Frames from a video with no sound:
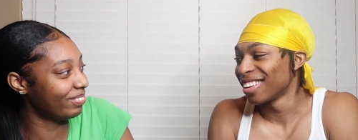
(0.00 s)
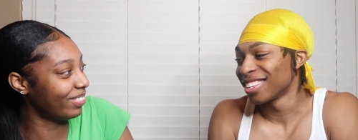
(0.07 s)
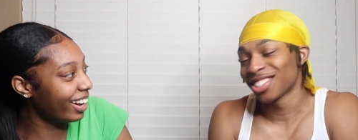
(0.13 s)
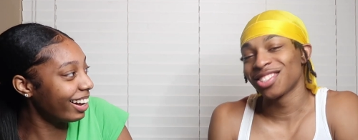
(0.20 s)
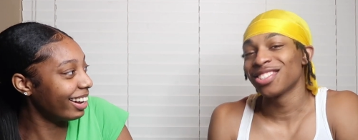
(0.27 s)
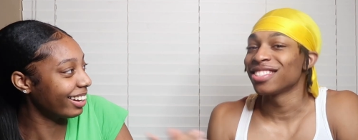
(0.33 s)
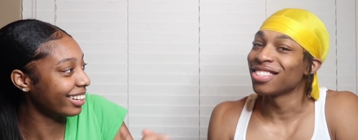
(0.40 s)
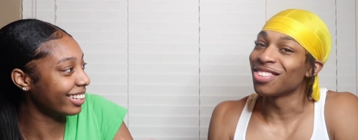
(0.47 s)

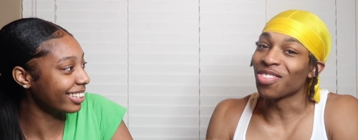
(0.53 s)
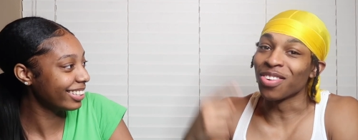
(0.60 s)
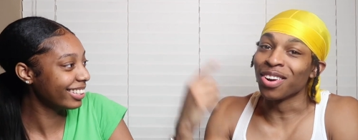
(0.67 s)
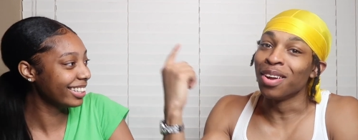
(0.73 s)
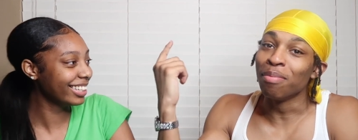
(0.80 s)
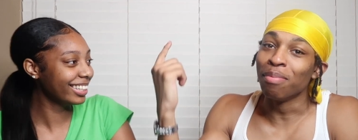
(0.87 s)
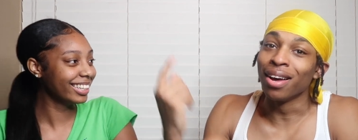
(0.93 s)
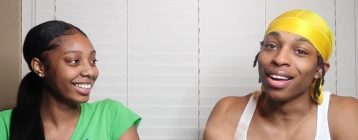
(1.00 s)
Speaker 1: Fuck.
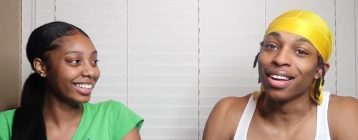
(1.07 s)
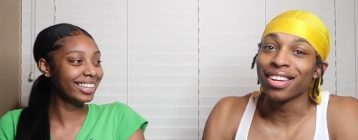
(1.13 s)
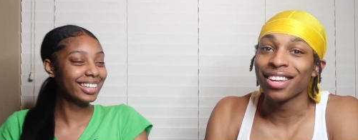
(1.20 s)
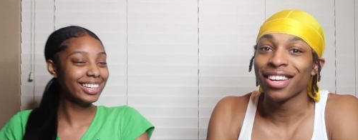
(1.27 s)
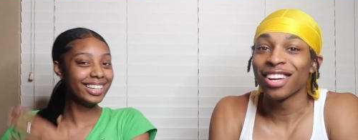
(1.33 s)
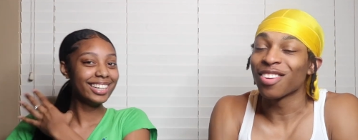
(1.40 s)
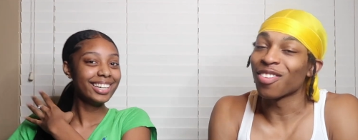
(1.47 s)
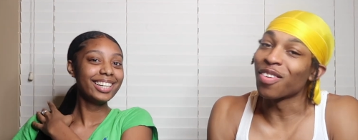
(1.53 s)
Speaker 2: Run it back.
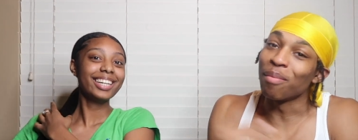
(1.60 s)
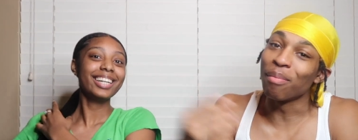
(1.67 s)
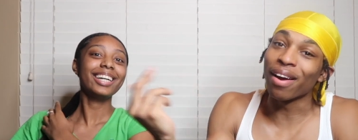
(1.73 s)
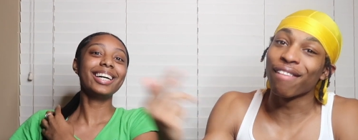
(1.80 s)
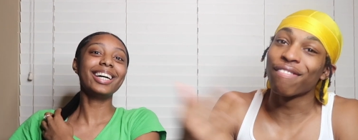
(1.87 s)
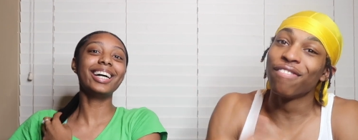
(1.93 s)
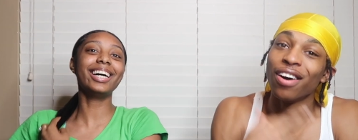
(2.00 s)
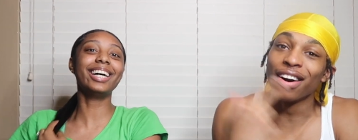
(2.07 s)
Run it
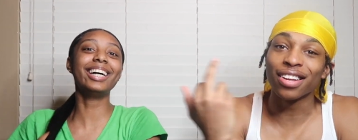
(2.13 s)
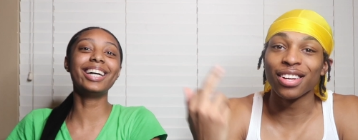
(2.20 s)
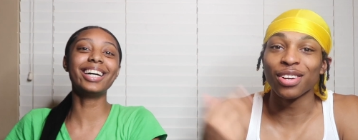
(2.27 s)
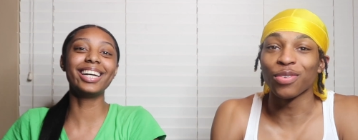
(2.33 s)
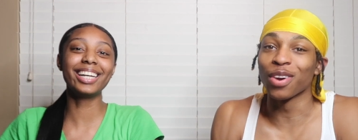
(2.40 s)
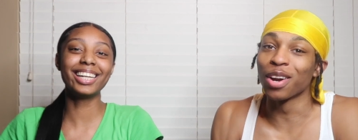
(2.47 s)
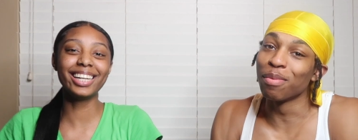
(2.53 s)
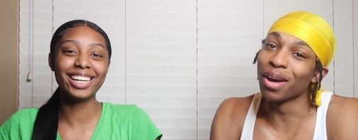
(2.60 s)
back. Fuck.
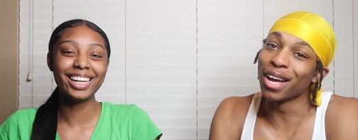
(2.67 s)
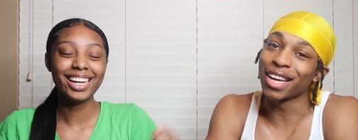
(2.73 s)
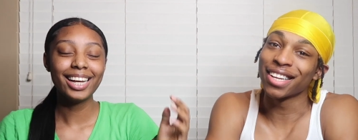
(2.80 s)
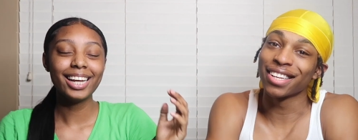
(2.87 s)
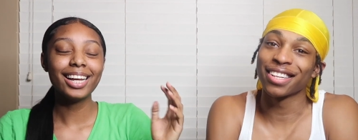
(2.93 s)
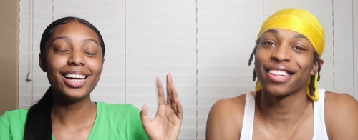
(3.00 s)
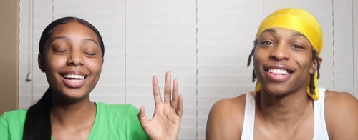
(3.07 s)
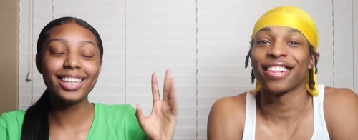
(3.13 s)
Run it
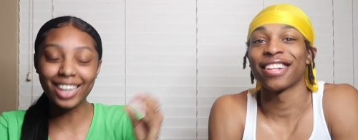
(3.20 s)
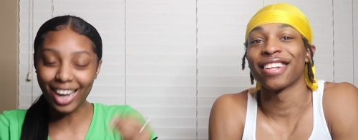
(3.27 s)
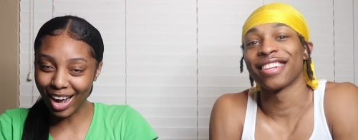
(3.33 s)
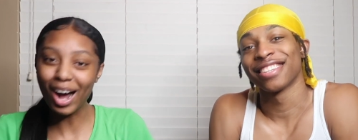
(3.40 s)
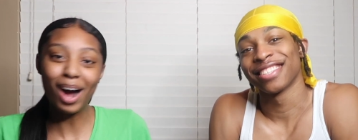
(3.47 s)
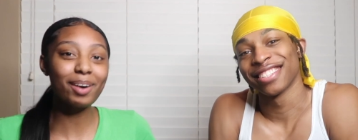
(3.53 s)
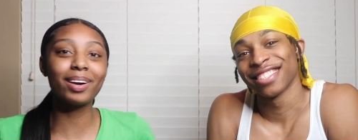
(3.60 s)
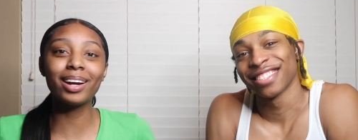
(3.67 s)
back.
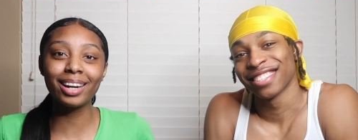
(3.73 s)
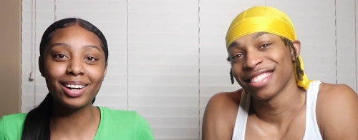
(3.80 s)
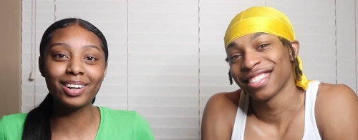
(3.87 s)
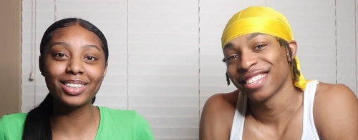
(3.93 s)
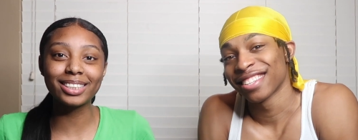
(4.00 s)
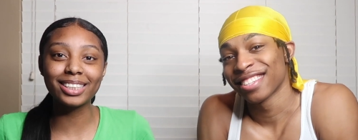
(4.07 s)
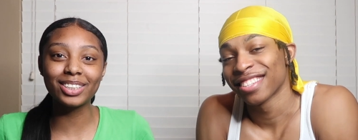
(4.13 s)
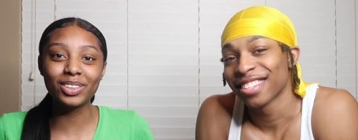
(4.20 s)
Speaker 1: Y'all already
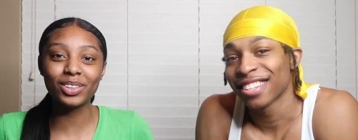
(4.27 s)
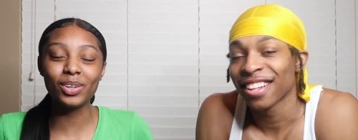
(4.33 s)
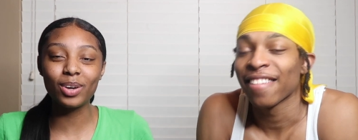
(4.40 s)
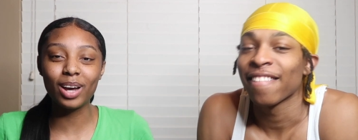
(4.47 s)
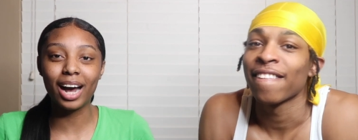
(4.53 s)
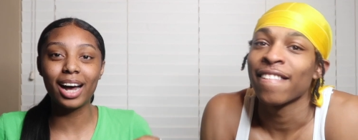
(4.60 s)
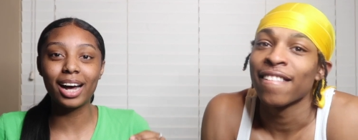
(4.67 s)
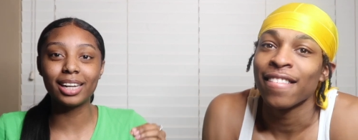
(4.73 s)
know what to do,
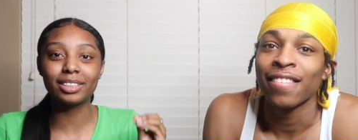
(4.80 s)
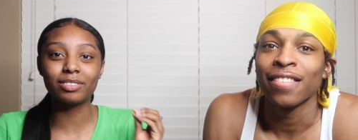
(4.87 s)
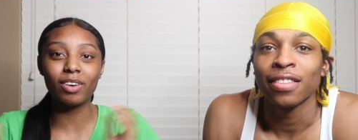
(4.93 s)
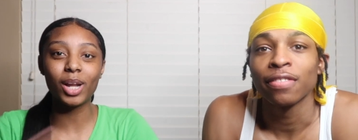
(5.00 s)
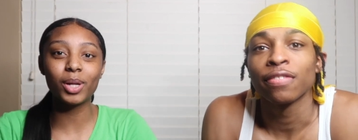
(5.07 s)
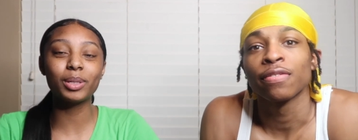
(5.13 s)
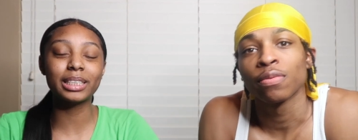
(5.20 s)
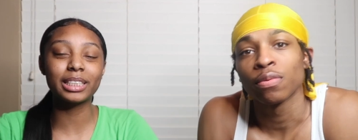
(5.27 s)
you guys.
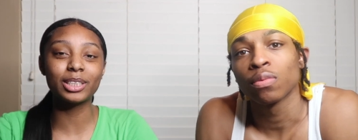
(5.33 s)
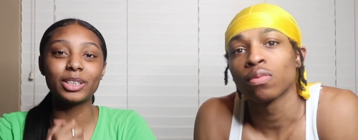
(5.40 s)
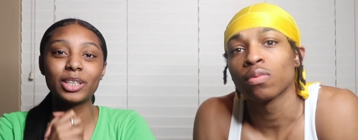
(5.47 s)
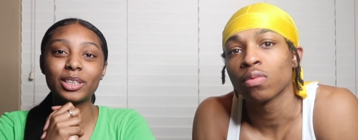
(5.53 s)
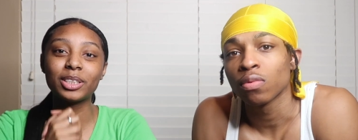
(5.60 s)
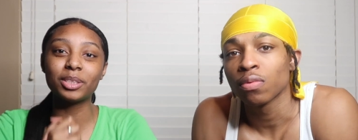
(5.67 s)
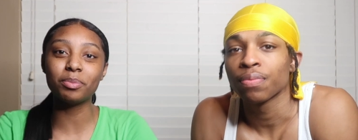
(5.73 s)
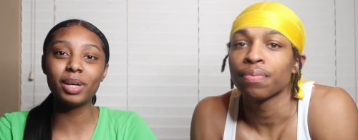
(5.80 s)
Follow us on
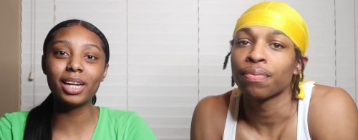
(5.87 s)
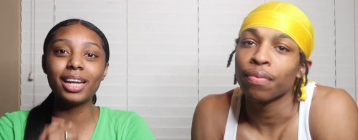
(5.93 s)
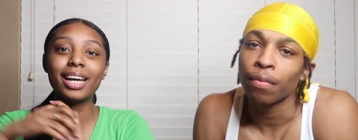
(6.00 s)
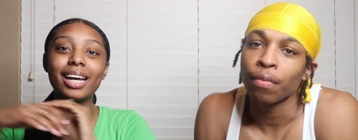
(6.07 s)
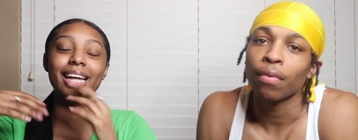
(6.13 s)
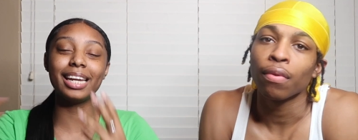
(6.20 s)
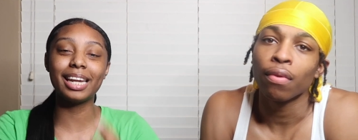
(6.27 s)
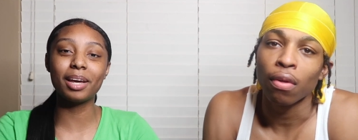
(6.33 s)
social
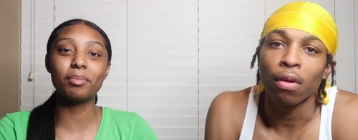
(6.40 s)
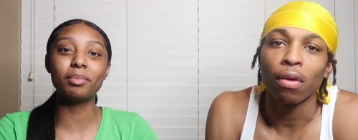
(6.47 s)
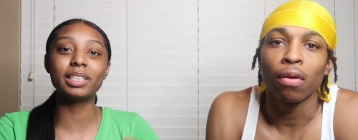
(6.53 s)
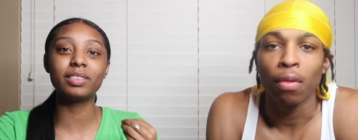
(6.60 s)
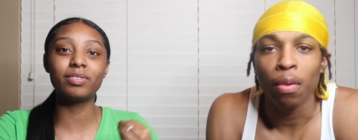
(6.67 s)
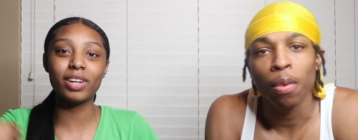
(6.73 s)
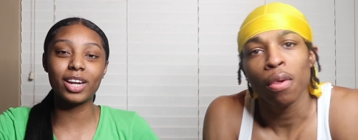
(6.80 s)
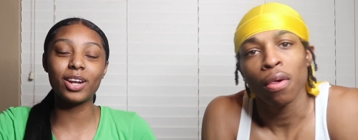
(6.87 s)
media and DM
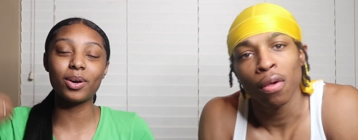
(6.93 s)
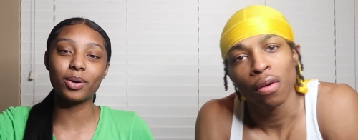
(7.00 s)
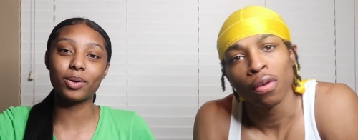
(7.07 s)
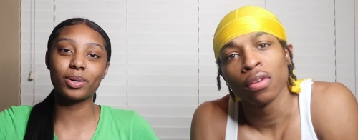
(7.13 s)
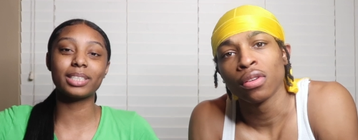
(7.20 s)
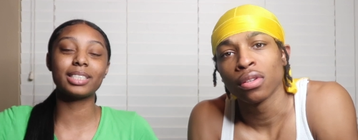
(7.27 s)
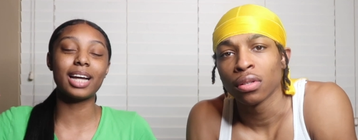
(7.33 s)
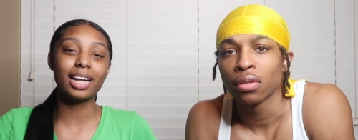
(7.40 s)
us video
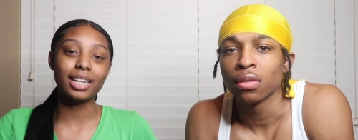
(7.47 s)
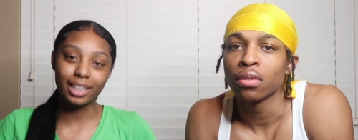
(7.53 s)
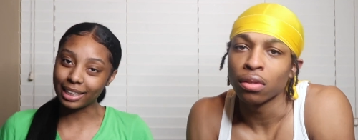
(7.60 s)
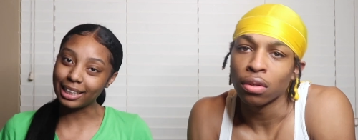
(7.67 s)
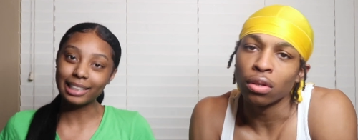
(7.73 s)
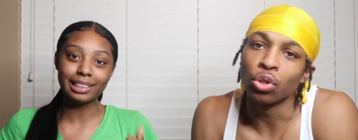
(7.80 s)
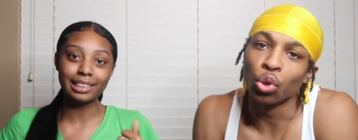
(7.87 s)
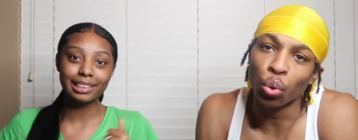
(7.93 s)
request
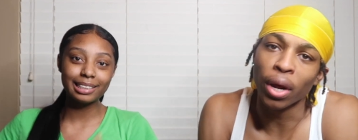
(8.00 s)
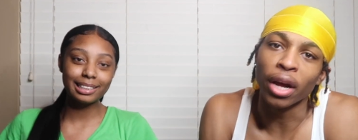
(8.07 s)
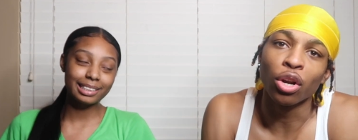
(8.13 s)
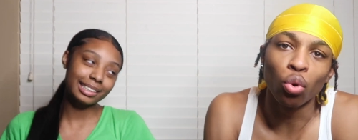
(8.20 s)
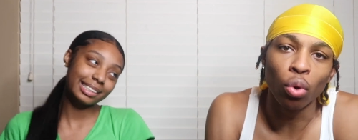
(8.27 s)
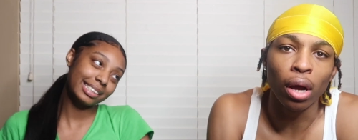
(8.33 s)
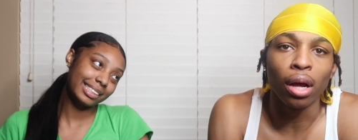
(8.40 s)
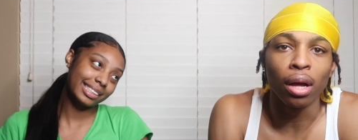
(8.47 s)
ideas.
Speaker 2: Do that,
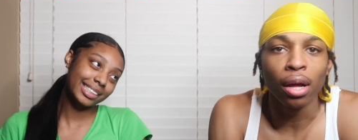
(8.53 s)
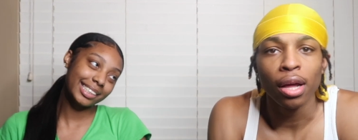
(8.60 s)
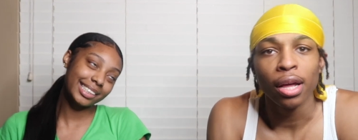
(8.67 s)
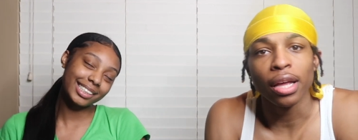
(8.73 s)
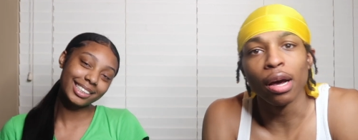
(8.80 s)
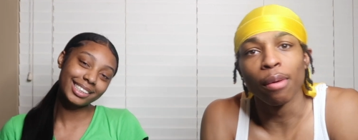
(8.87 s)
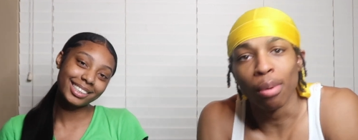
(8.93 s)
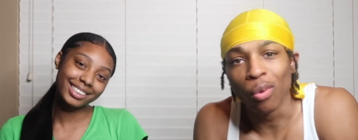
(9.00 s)
do that.
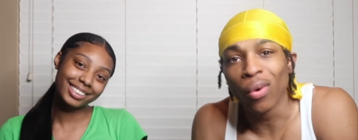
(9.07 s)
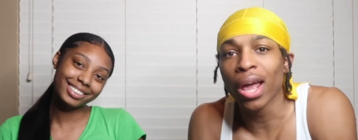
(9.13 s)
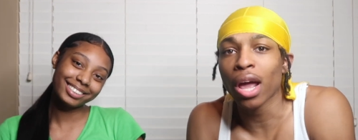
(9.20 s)
Yeah, but